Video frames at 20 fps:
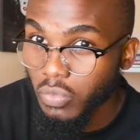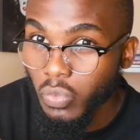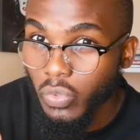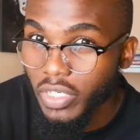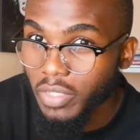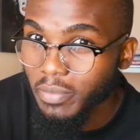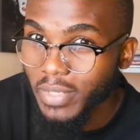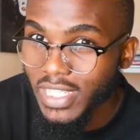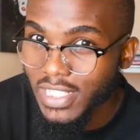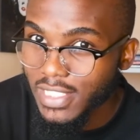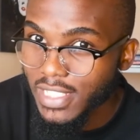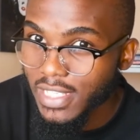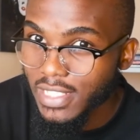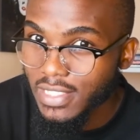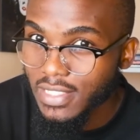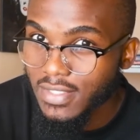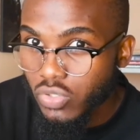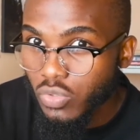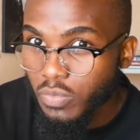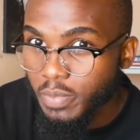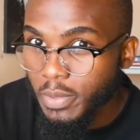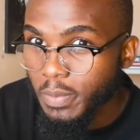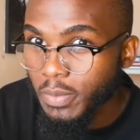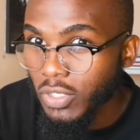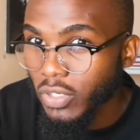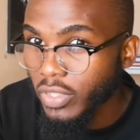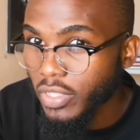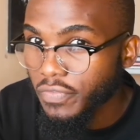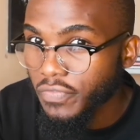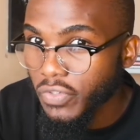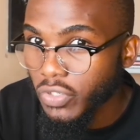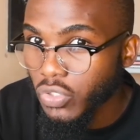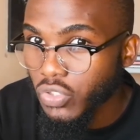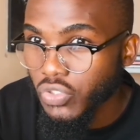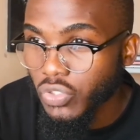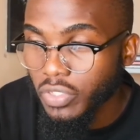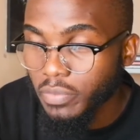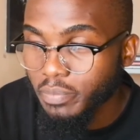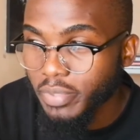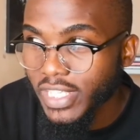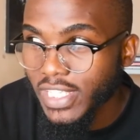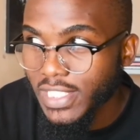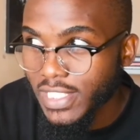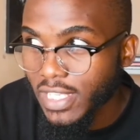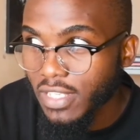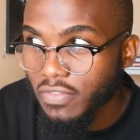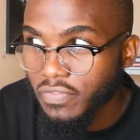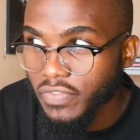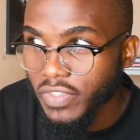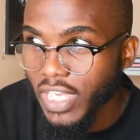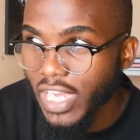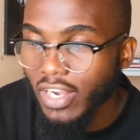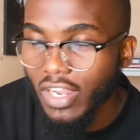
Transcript: Wouldn't make sense. Two people on the photo shouldn't be a selfie.